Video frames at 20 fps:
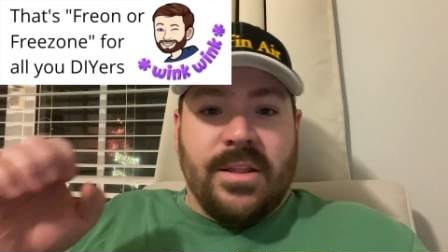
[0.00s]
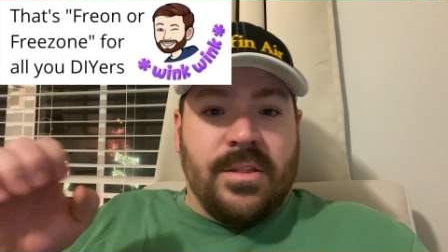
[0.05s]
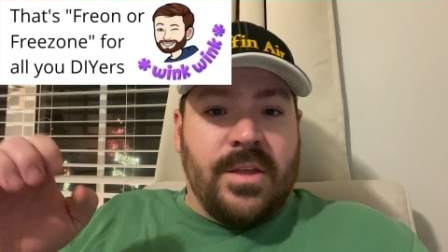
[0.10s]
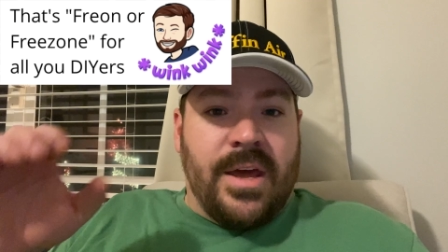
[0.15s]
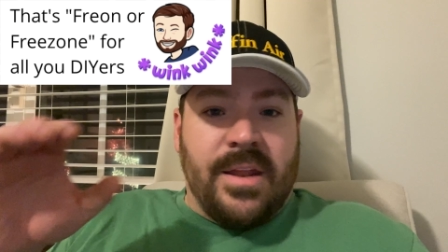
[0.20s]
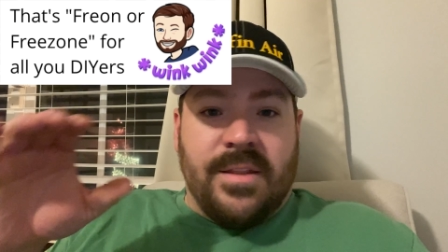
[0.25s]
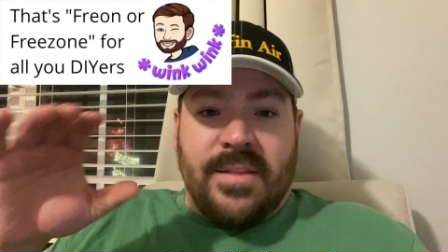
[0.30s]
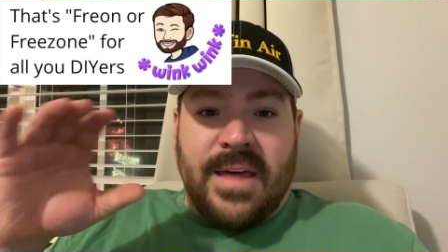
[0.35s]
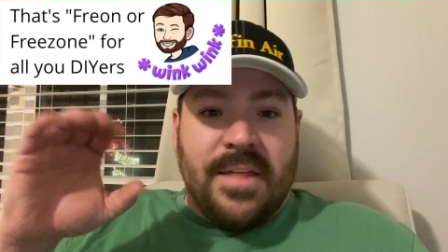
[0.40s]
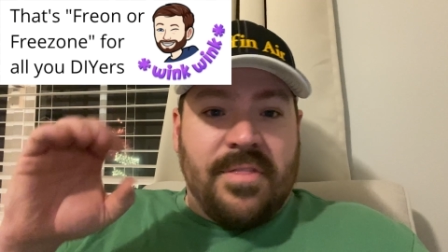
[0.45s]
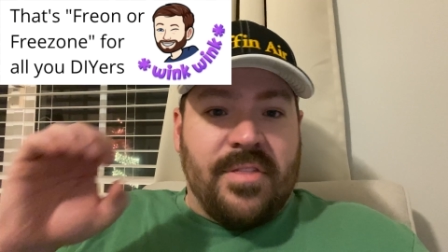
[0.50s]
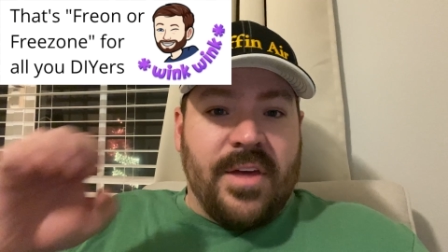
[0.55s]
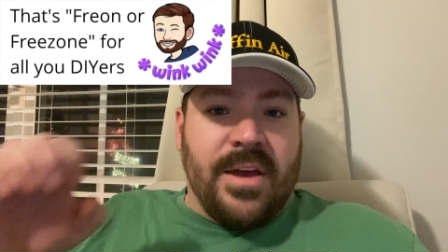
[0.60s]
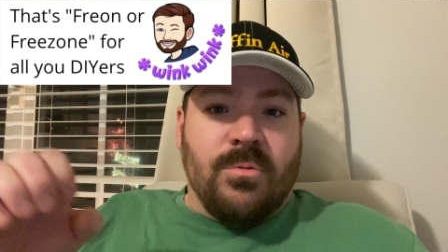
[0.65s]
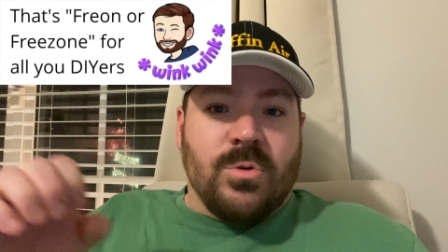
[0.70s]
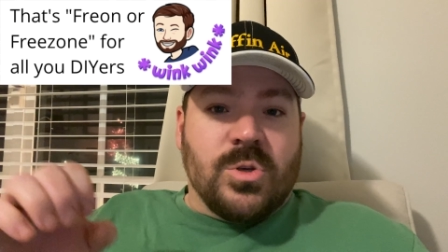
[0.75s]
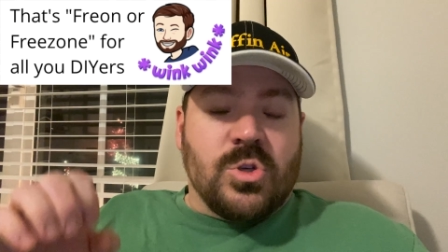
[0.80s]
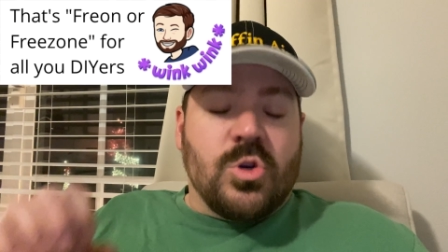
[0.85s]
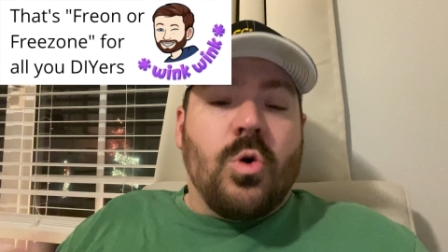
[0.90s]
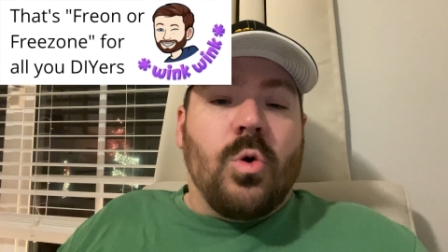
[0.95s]
that, that thing
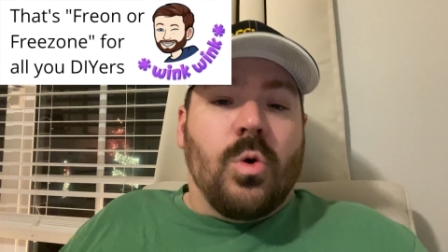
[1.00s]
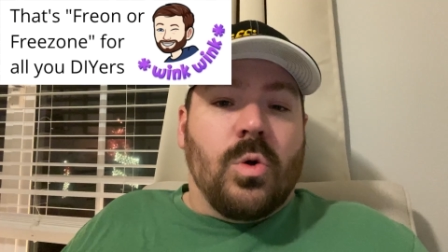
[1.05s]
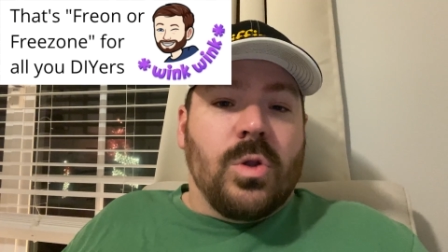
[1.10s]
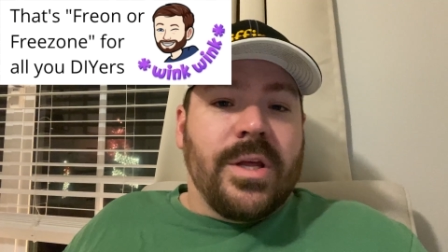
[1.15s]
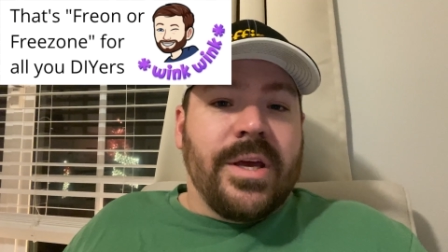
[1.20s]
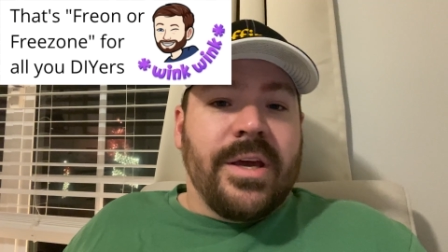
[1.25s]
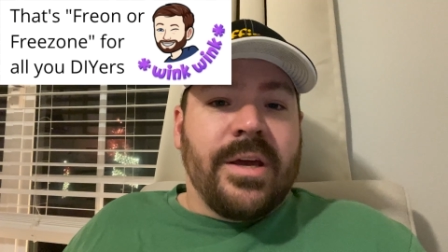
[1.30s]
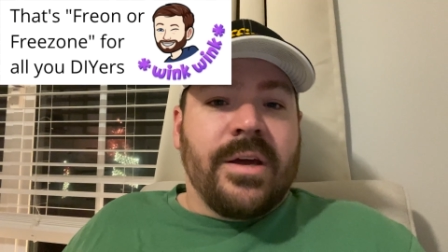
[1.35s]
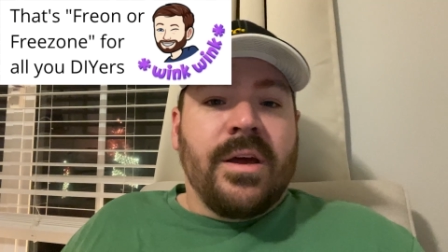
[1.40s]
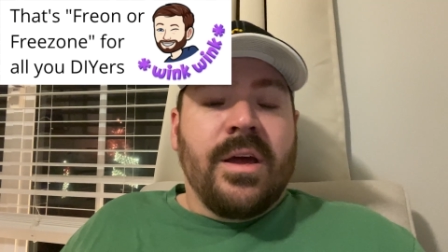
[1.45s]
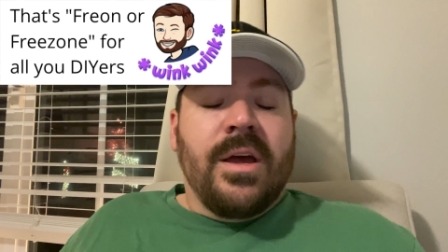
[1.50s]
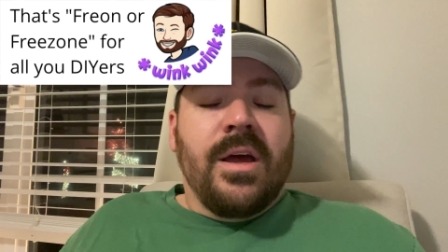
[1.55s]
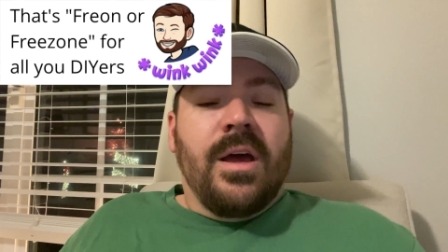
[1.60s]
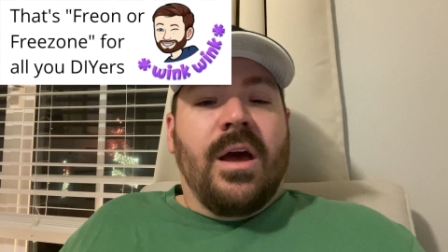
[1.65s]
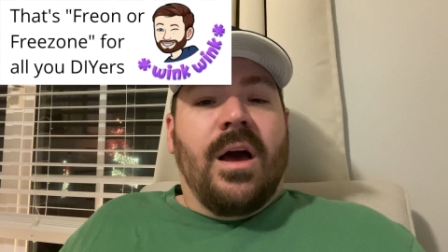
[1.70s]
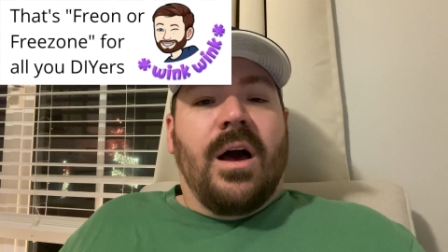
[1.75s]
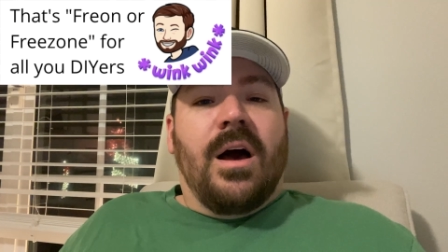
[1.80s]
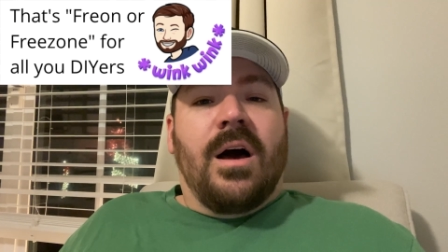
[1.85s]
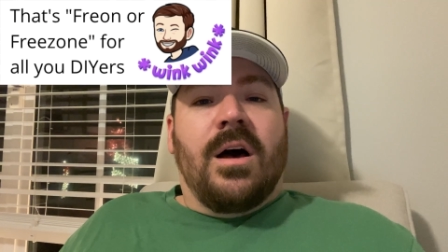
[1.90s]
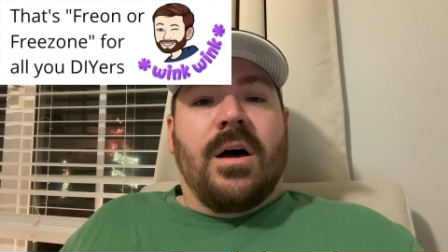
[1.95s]
was cooling,
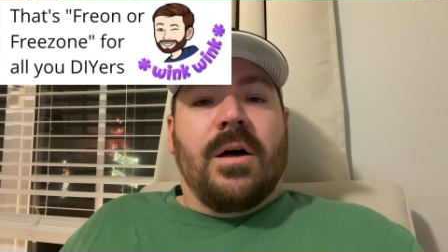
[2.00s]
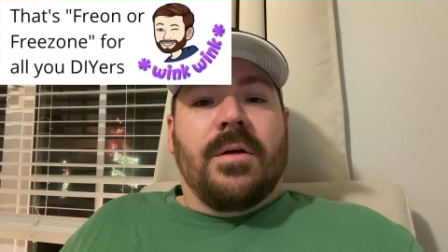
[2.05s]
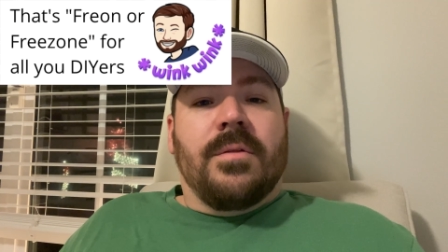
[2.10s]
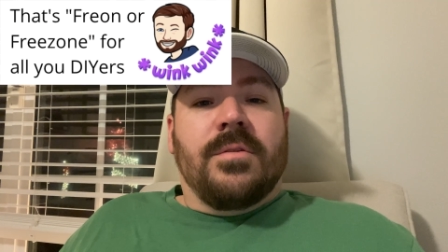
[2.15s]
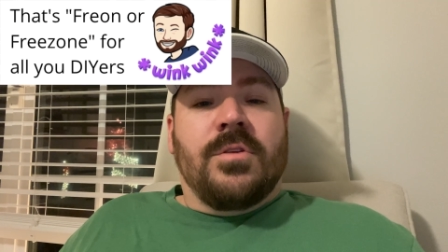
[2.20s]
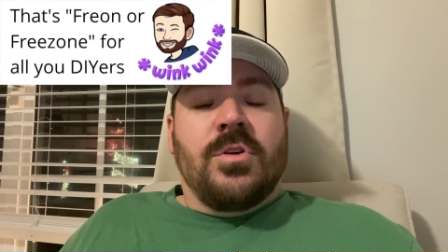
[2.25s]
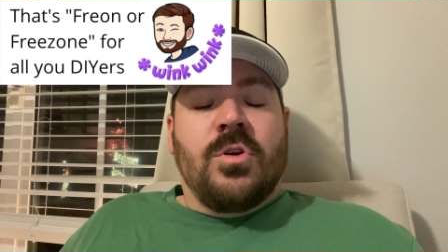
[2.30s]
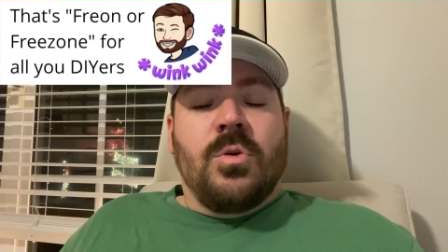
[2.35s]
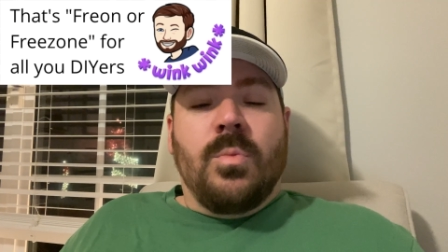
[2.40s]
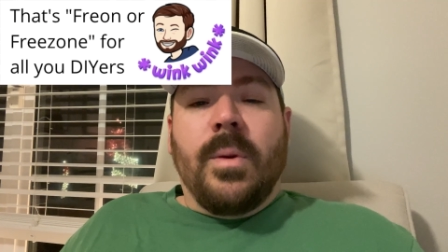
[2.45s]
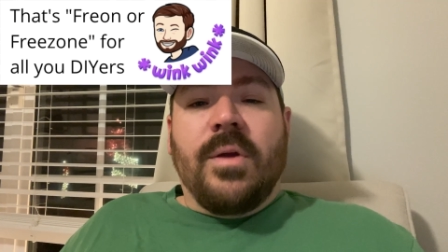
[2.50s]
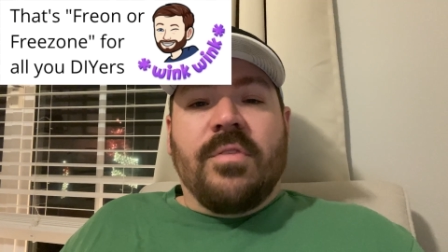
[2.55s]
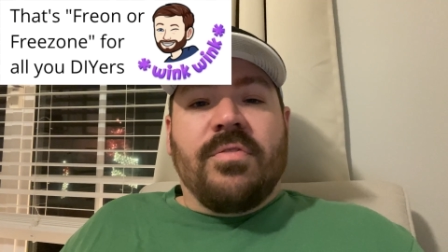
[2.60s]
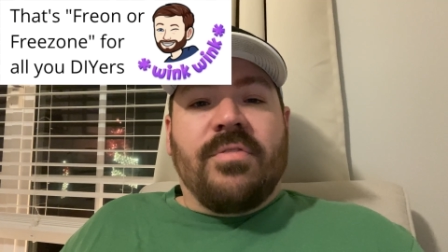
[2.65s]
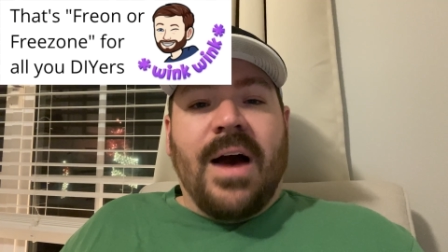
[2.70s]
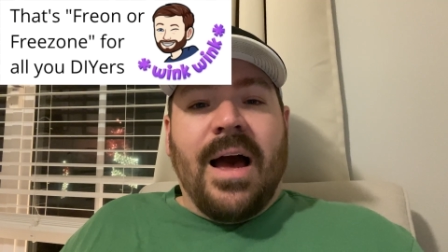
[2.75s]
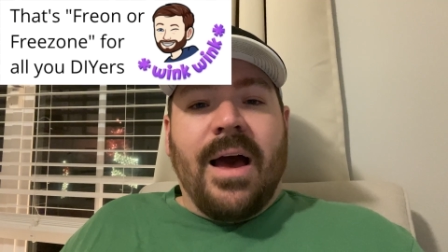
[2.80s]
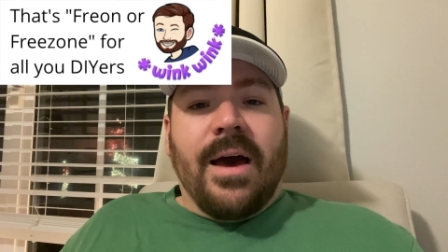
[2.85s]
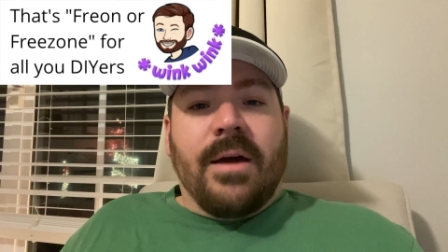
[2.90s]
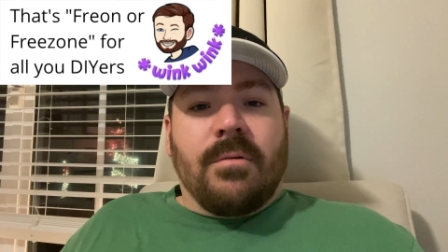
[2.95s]
uh, you'd be
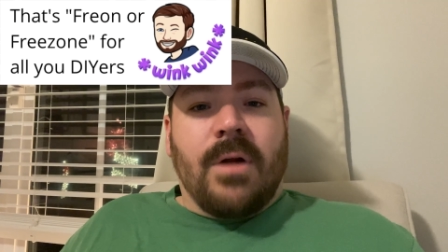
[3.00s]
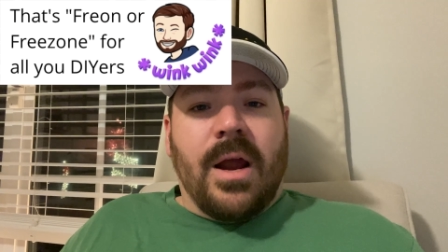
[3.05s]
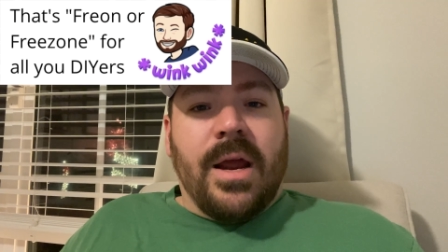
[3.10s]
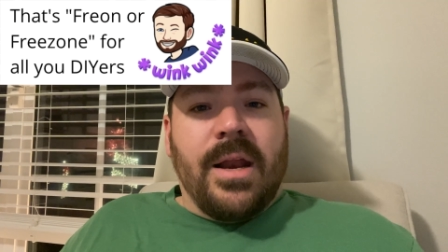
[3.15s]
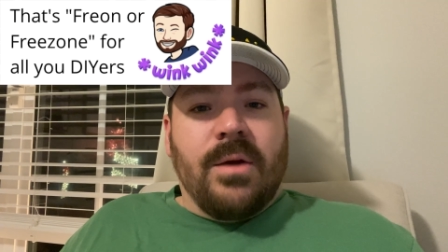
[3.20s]
fine, right?